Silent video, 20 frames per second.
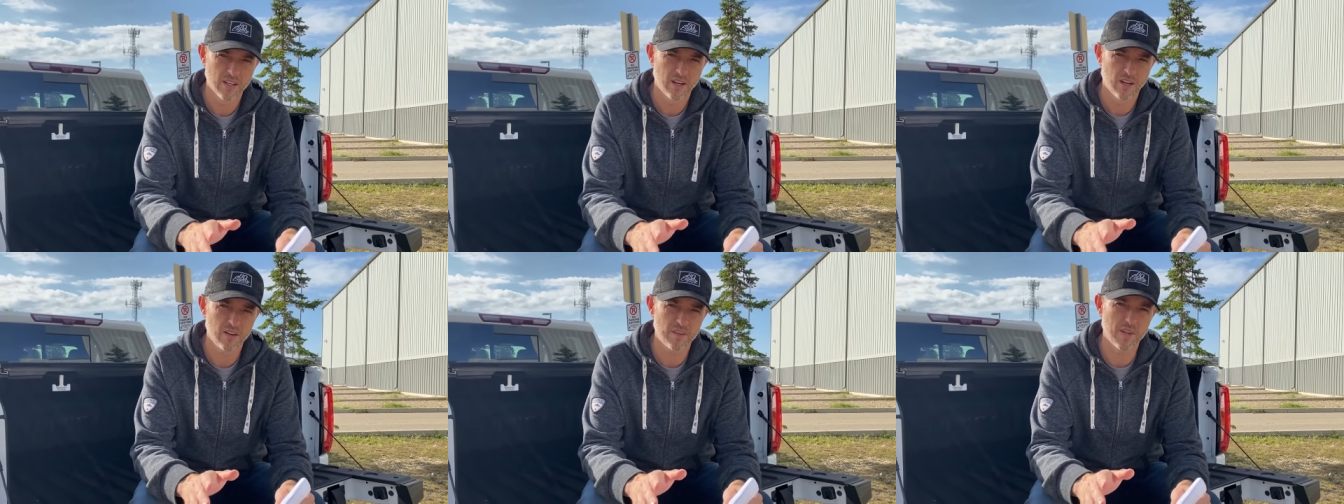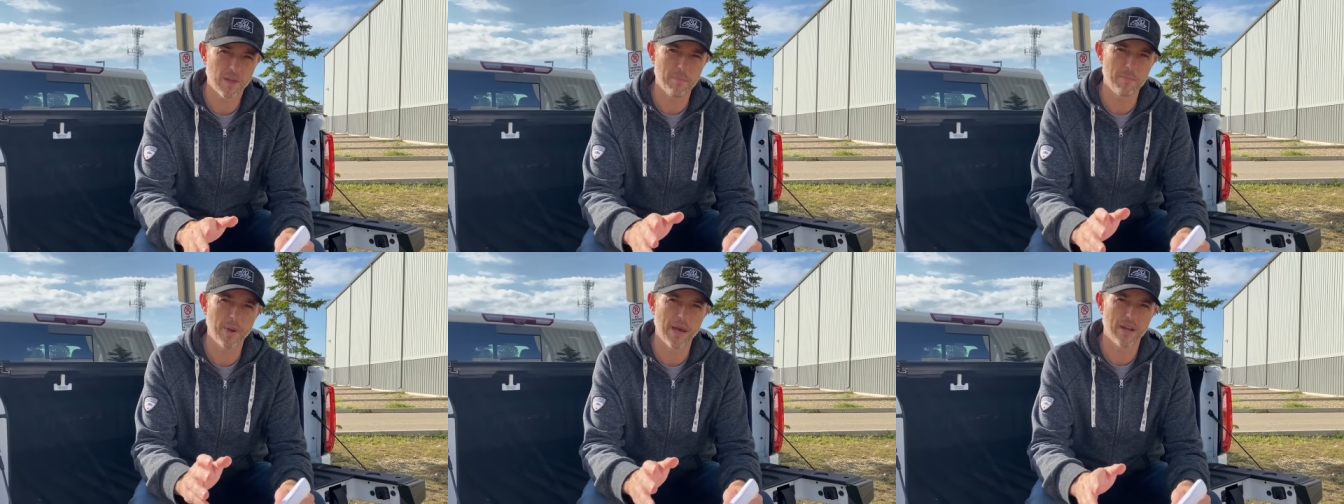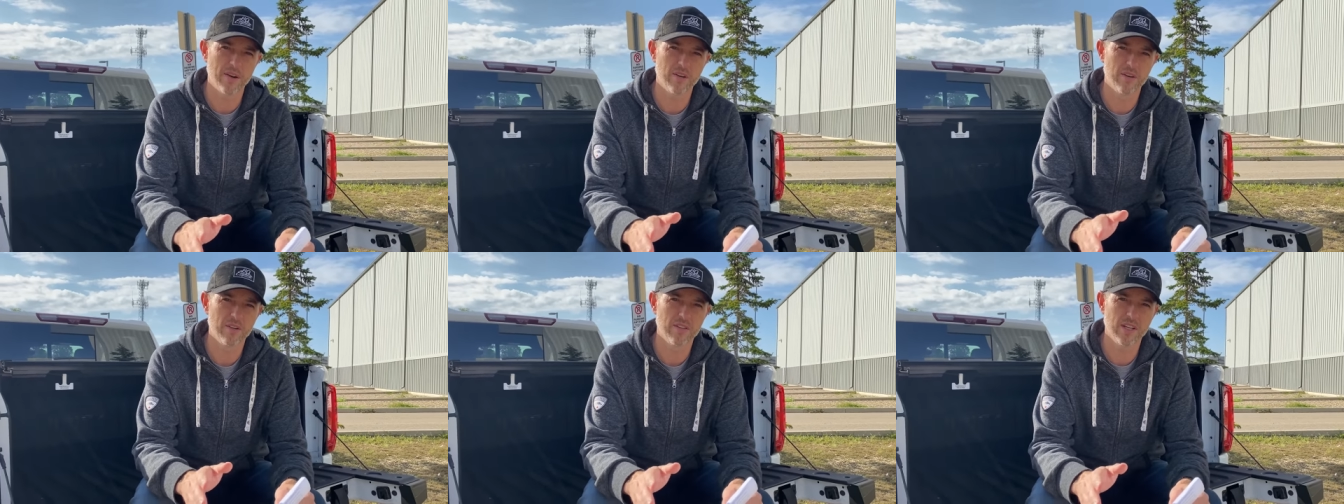Are they
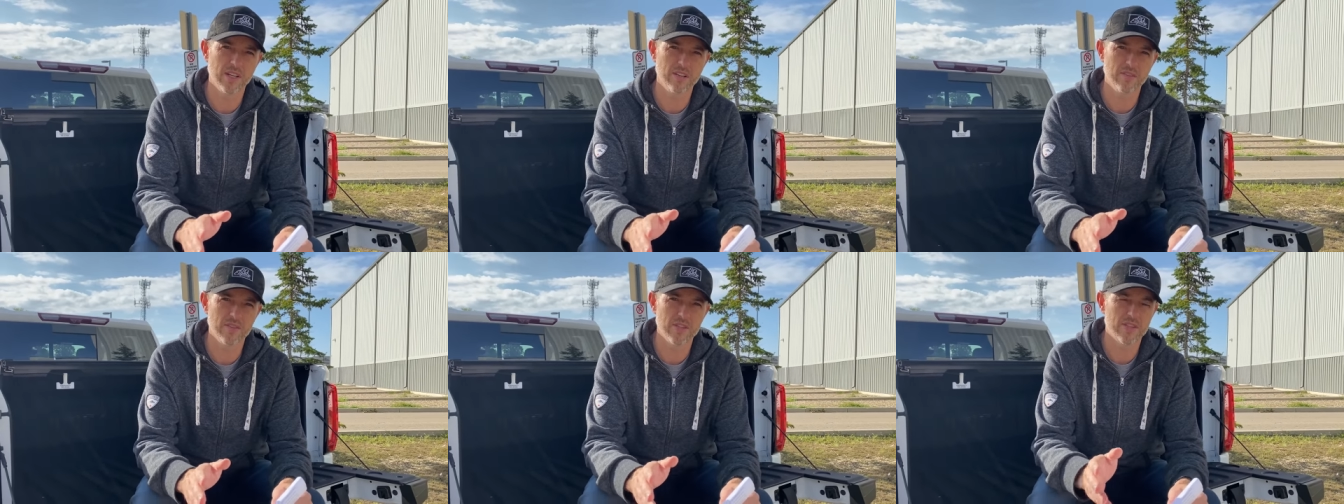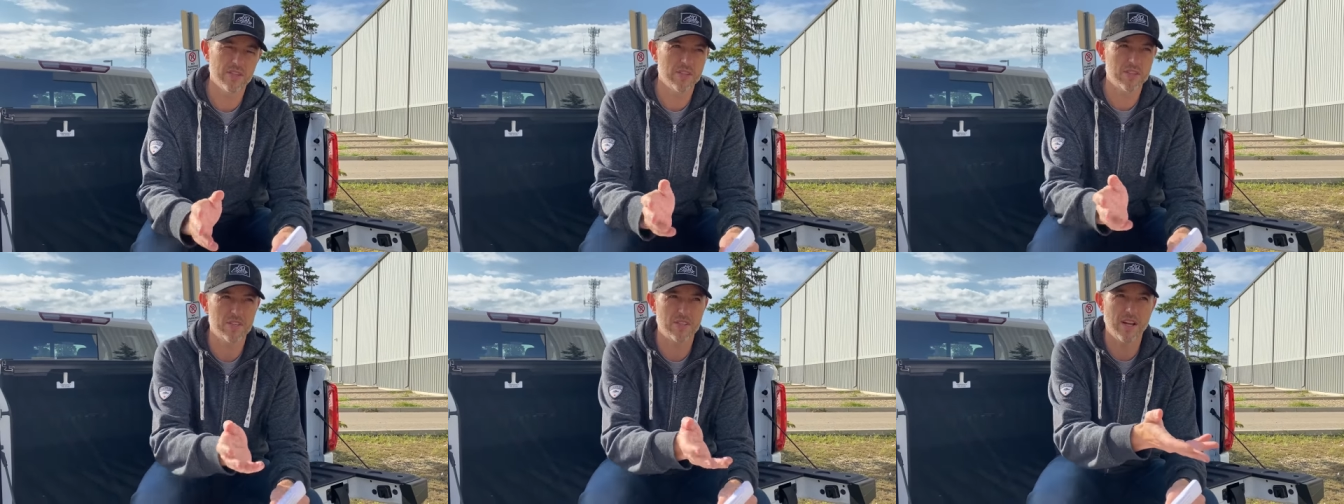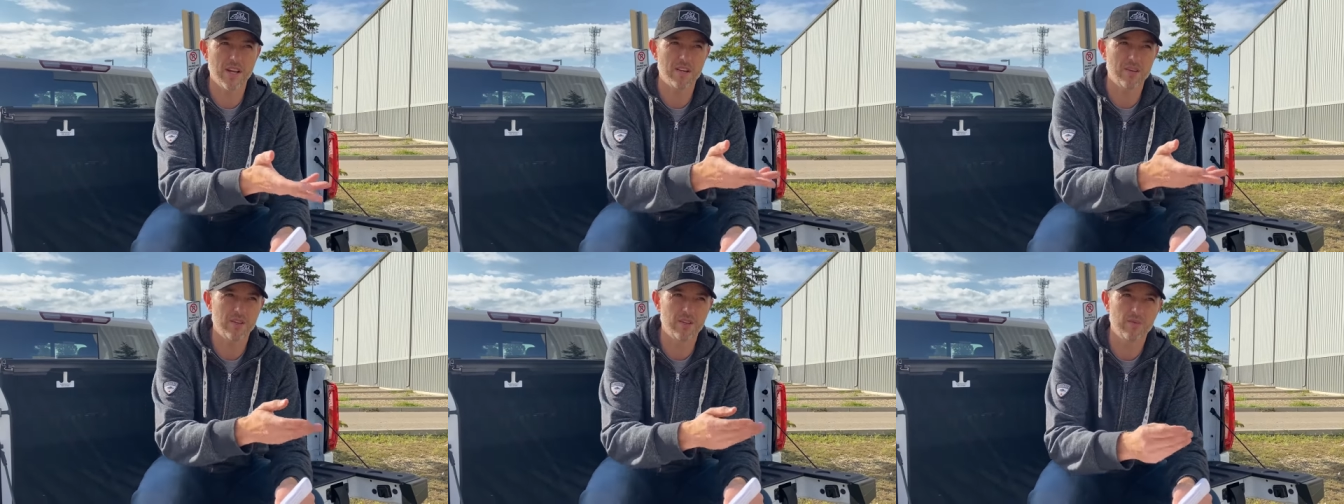better than just a
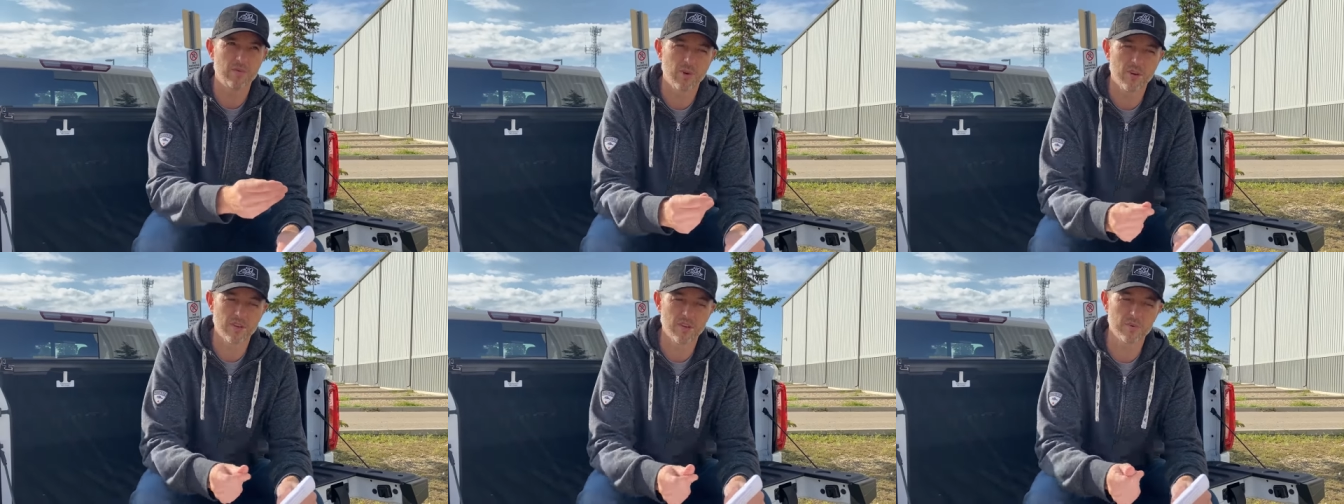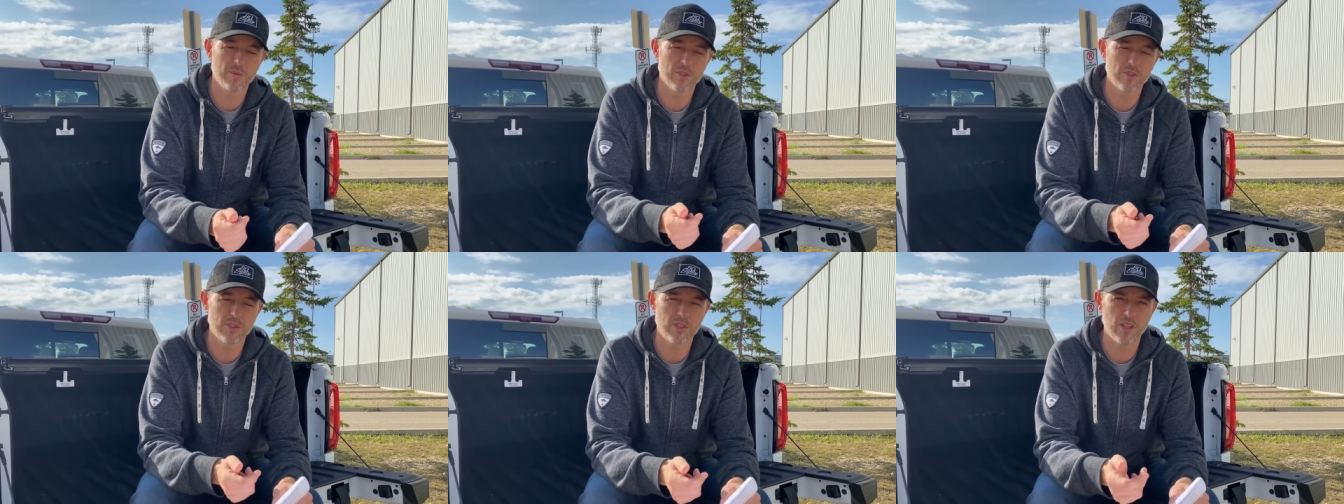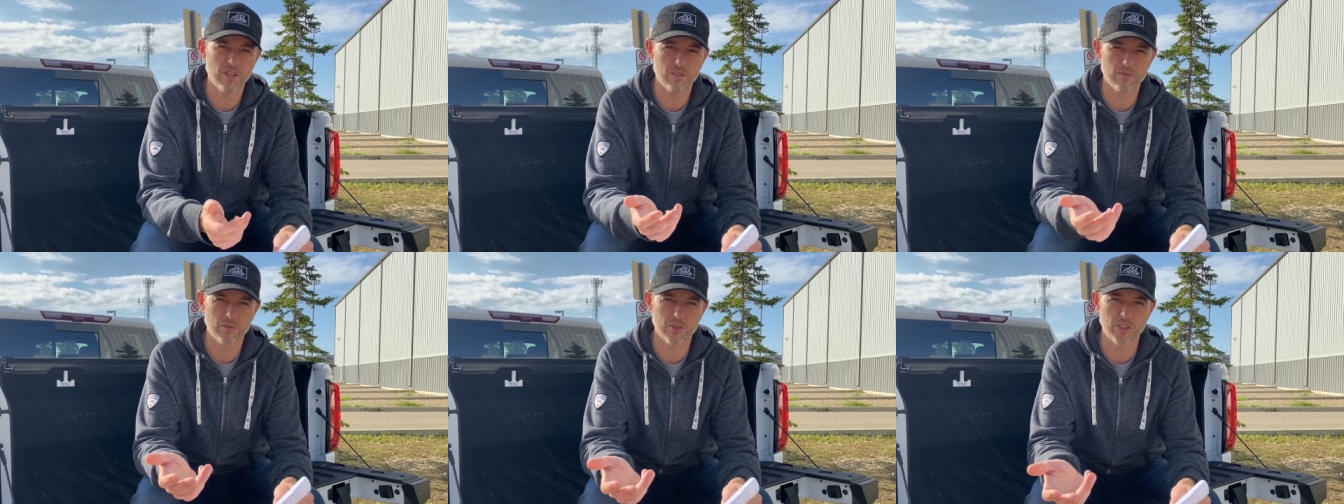standard run-of-the-mill
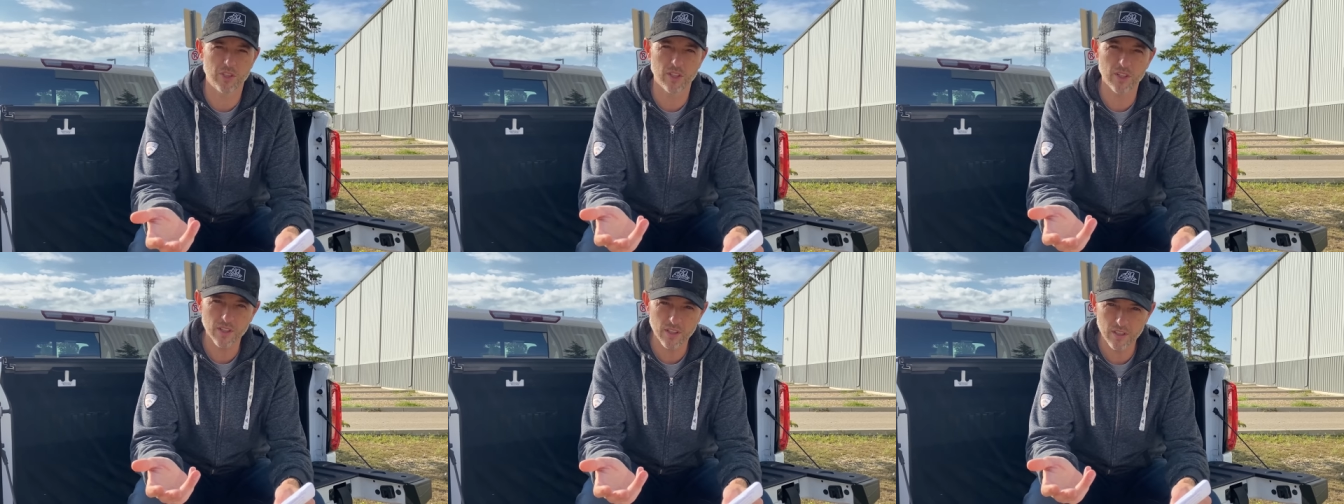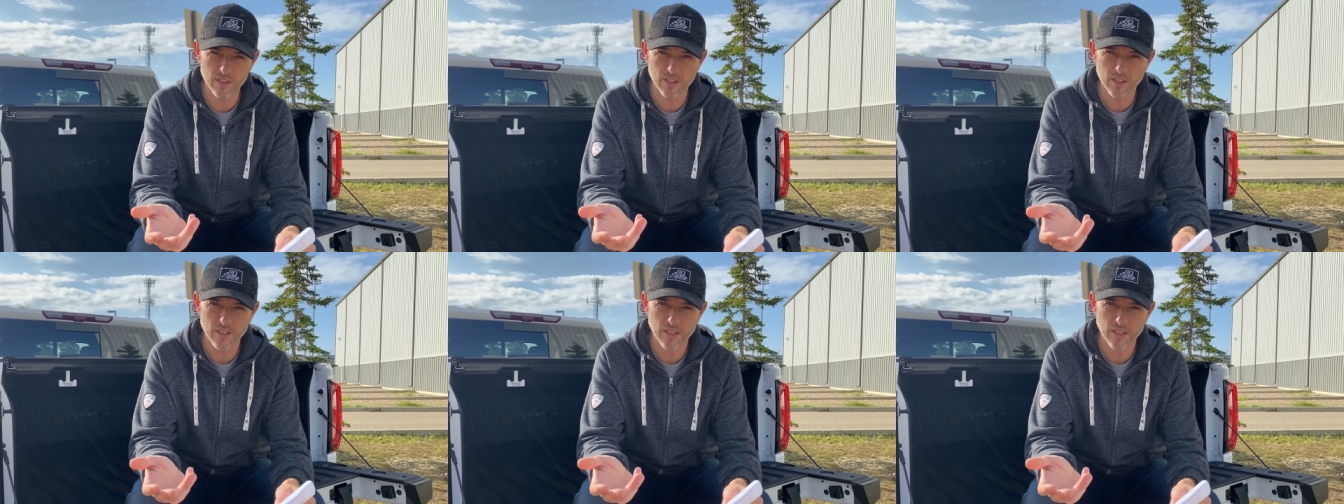shock? Sure.